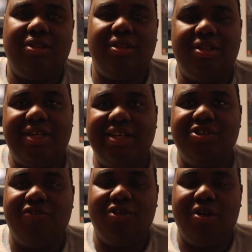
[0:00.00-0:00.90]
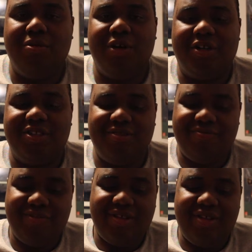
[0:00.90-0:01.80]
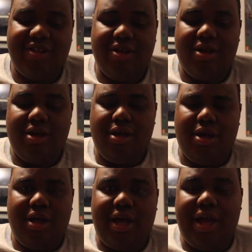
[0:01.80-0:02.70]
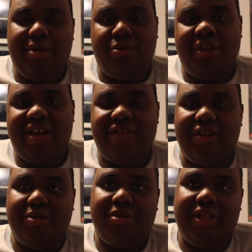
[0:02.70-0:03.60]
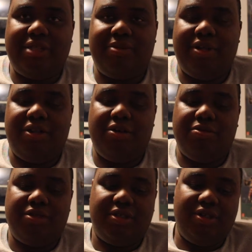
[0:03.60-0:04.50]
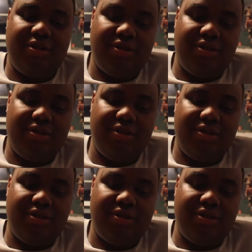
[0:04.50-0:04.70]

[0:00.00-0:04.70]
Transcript: The designs overall worked. I didn't really have any complaints about those.